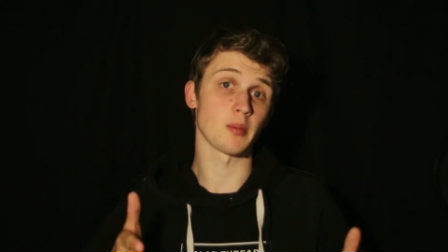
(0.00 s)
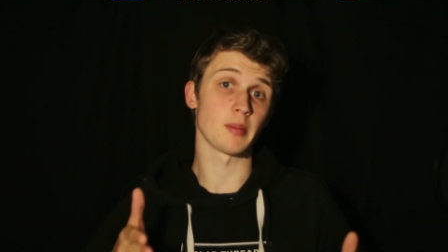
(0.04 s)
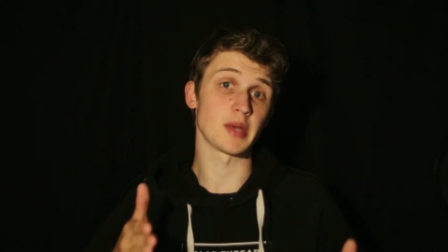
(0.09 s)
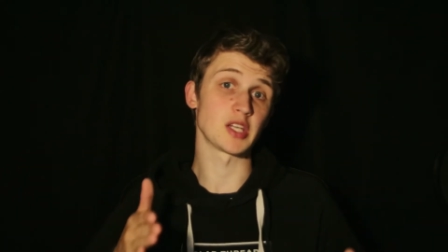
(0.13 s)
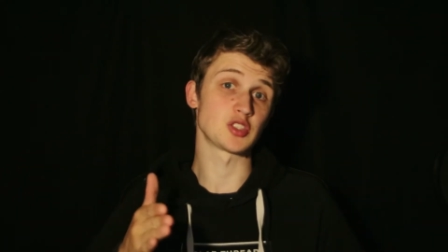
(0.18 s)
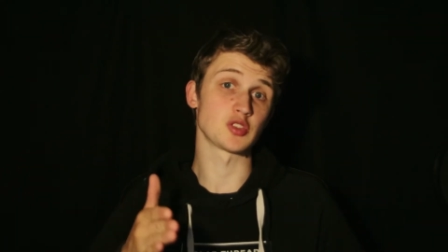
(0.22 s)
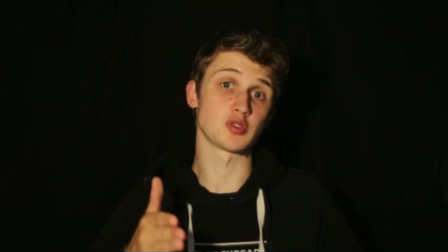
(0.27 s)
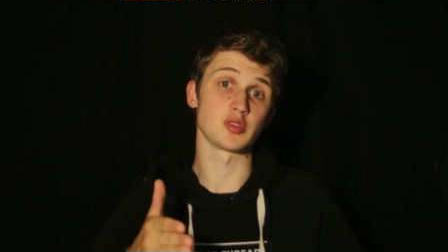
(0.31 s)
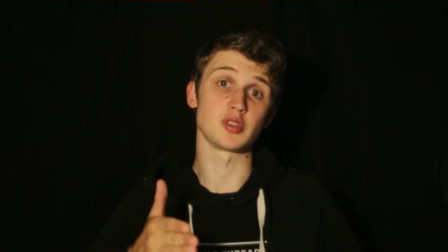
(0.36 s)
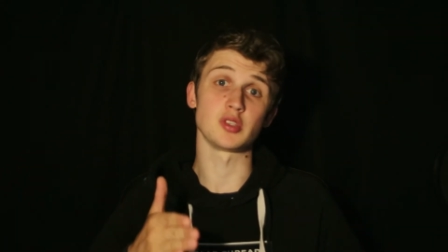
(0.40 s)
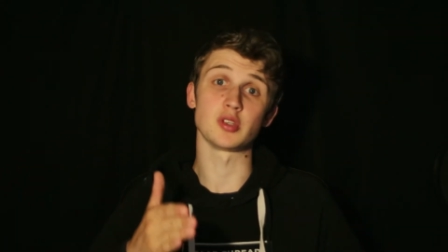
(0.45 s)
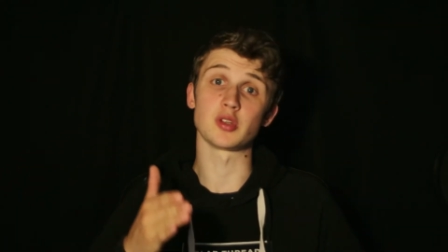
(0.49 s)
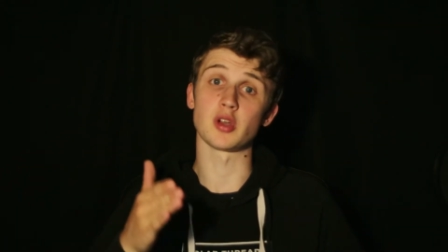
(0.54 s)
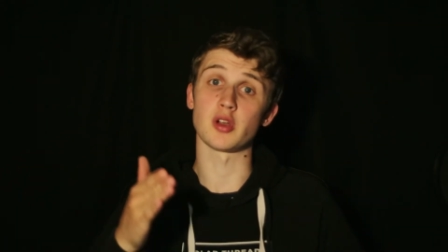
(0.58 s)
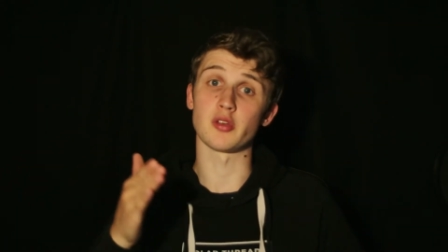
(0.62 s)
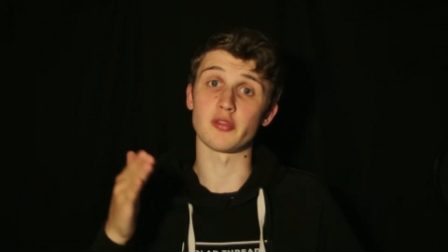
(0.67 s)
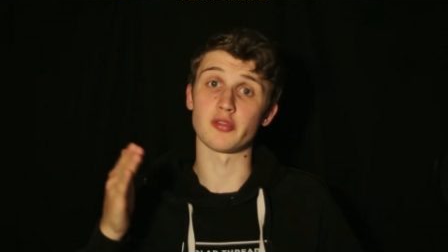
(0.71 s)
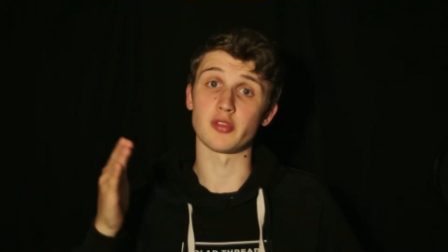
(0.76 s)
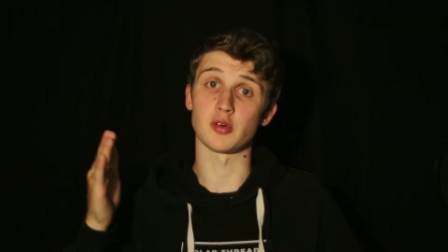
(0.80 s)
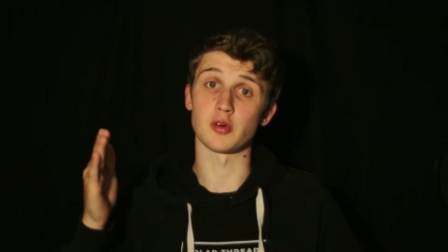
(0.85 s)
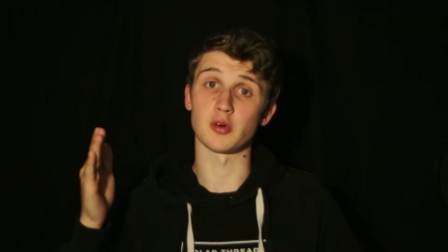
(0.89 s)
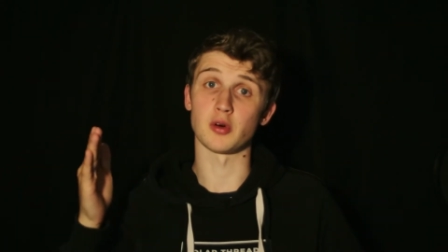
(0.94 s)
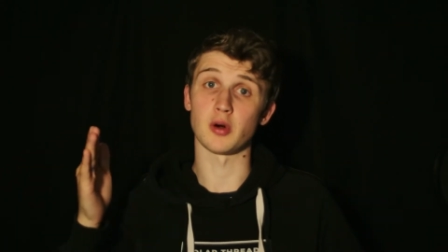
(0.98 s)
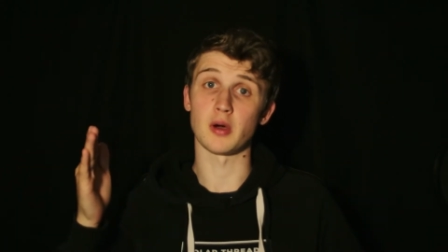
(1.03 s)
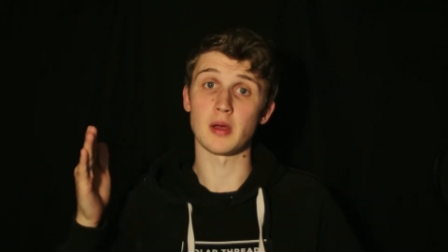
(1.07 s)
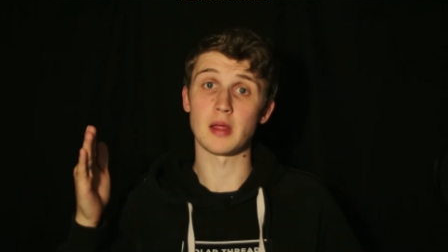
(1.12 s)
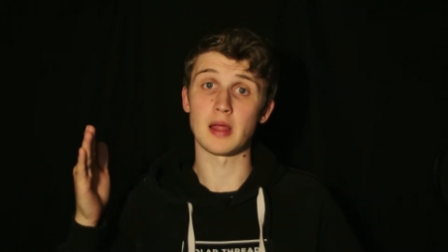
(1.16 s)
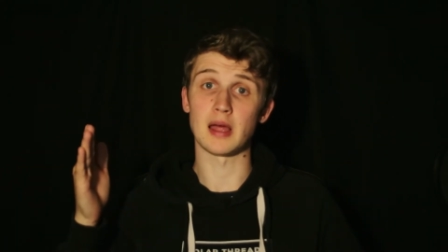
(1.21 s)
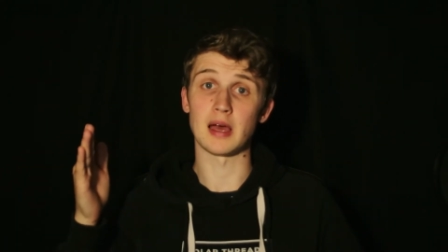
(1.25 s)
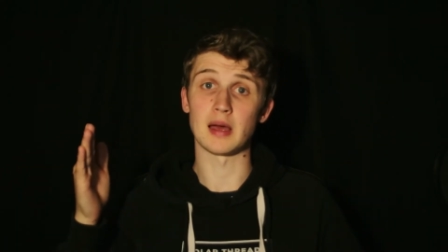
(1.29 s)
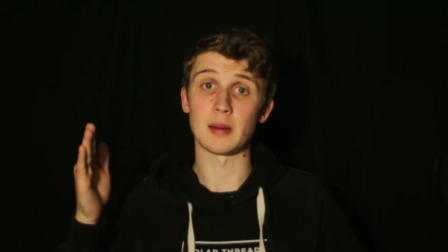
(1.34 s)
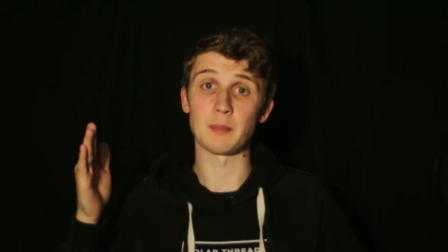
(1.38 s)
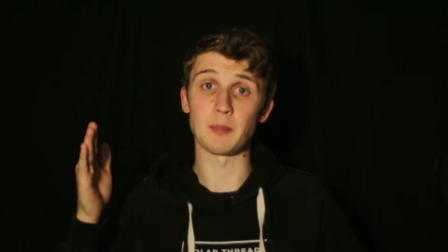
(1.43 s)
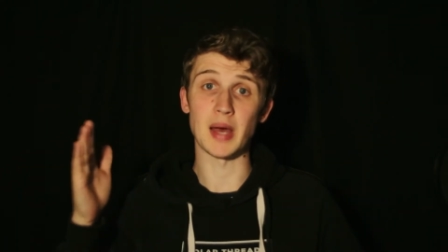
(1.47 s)
make sure you go for
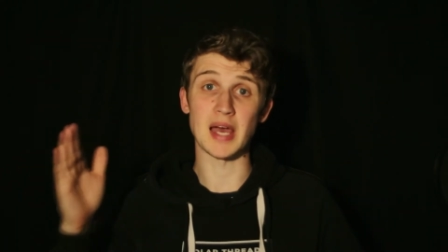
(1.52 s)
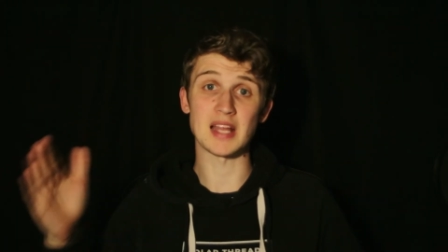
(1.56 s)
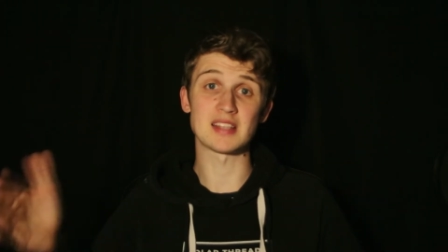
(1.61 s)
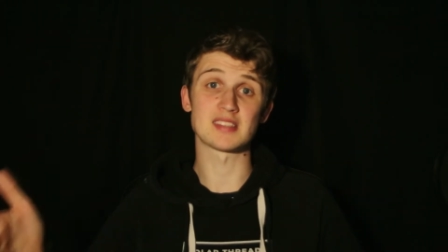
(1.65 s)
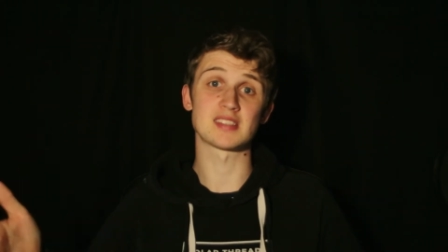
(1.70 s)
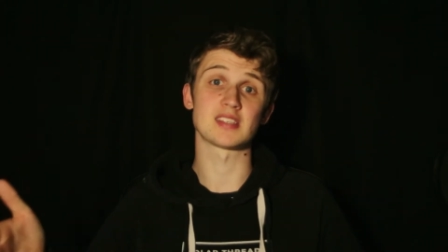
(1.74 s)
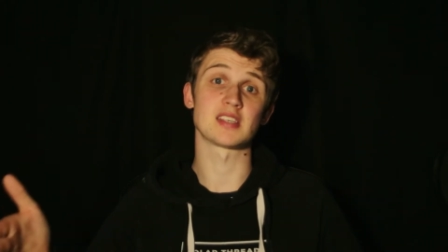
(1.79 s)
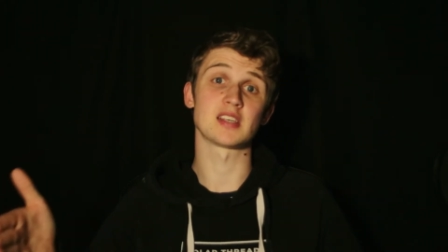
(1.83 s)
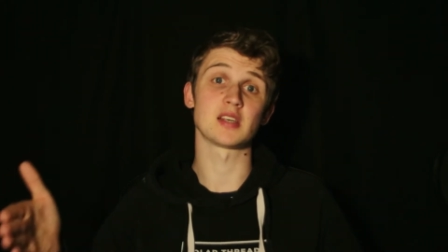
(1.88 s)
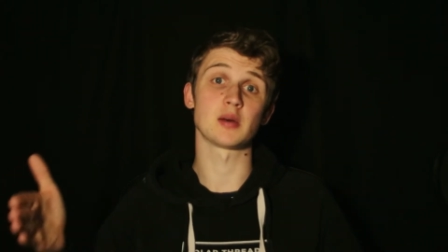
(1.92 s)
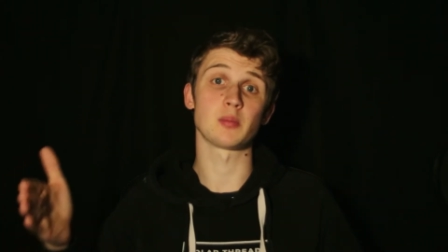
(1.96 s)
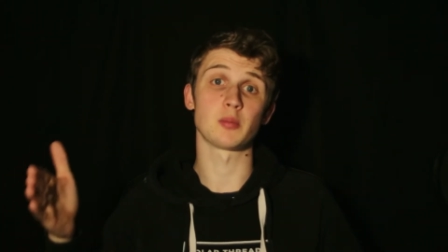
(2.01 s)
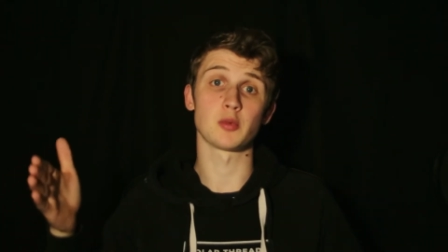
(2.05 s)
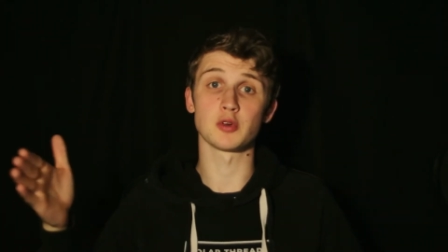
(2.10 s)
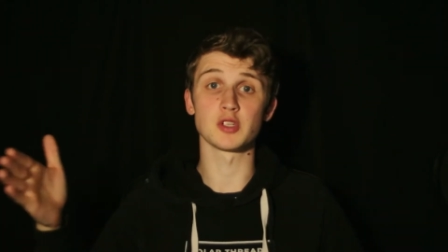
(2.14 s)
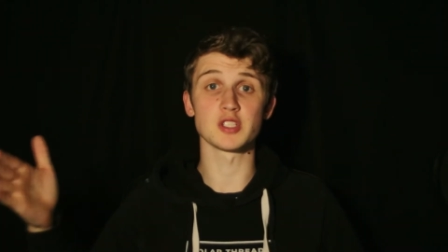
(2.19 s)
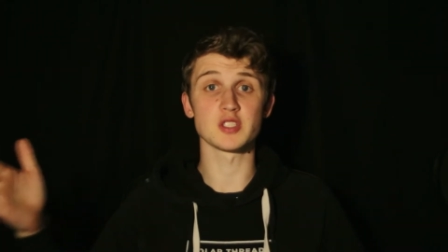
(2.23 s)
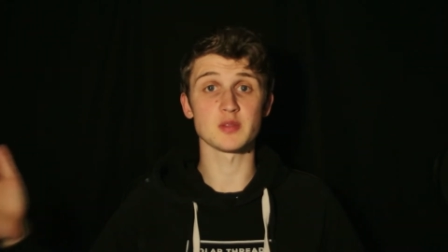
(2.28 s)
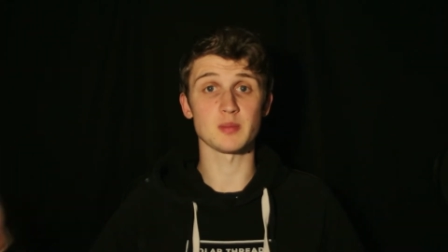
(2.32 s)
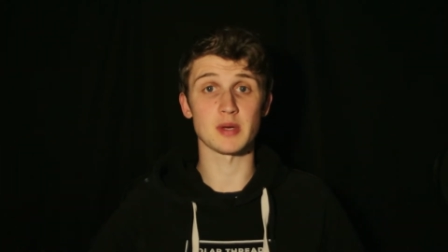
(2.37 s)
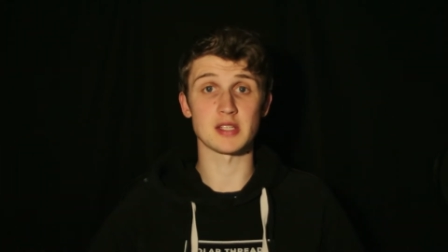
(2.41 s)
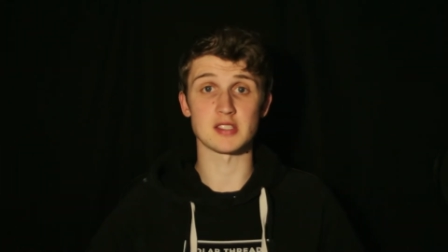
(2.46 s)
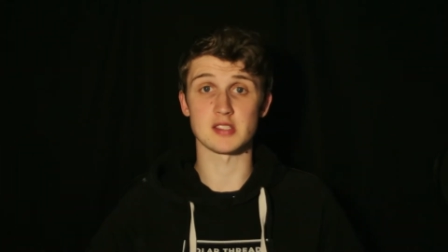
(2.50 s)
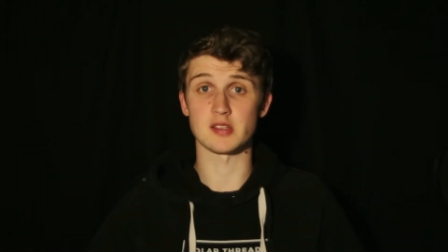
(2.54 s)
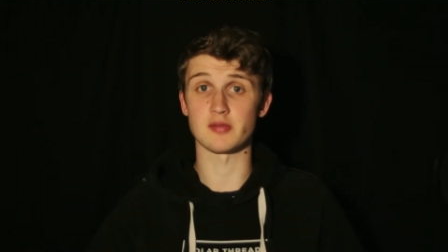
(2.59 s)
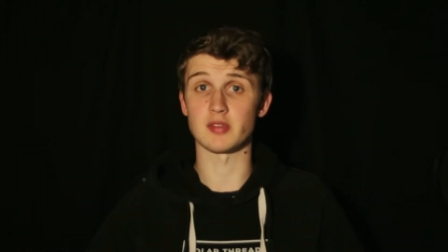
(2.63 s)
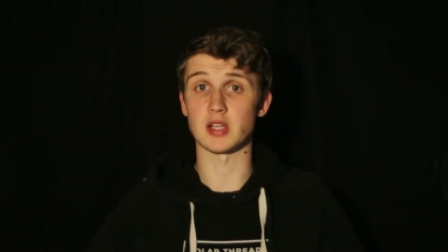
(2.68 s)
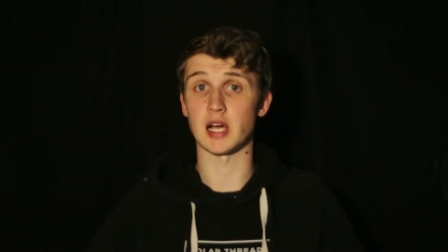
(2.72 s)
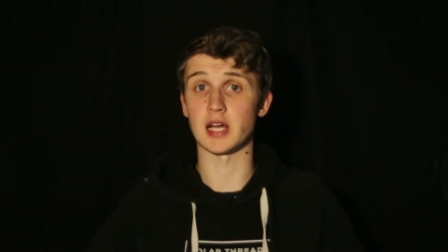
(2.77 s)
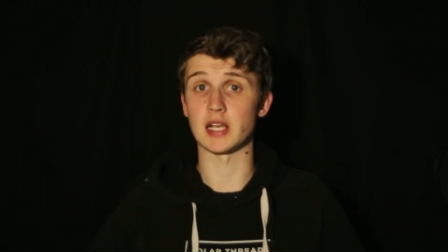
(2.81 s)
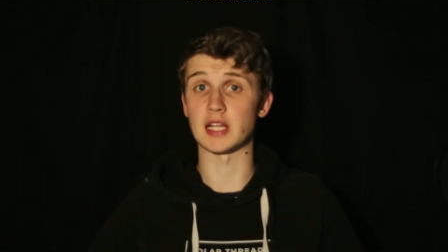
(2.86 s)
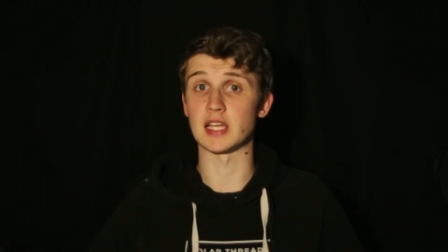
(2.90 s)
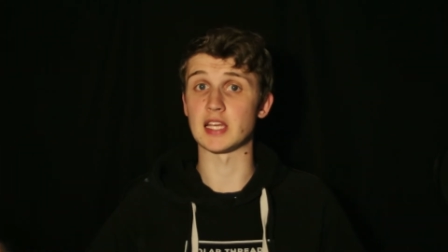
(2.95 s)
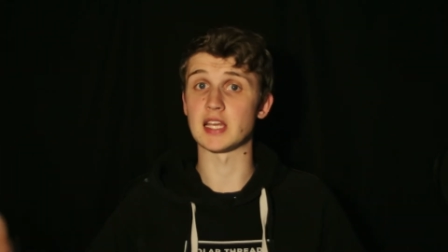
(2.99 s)
better, more expensive
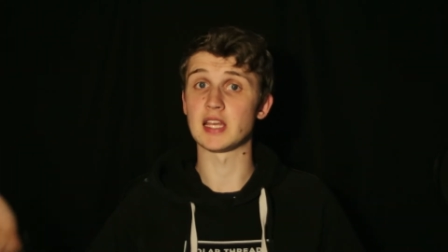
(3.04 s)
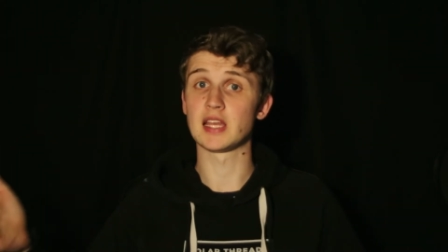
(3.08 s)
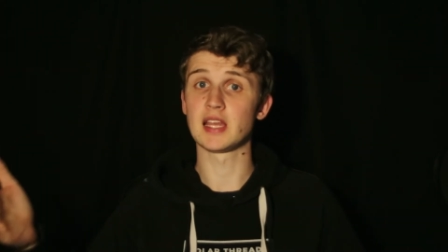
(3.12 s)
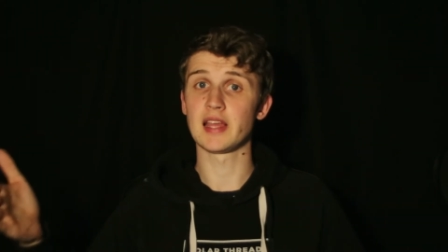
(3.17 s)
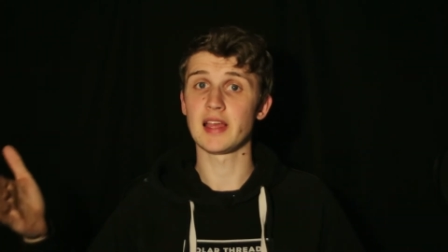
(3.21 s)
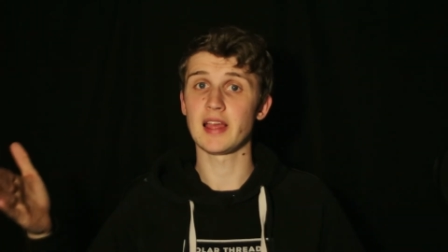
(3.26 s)
lining,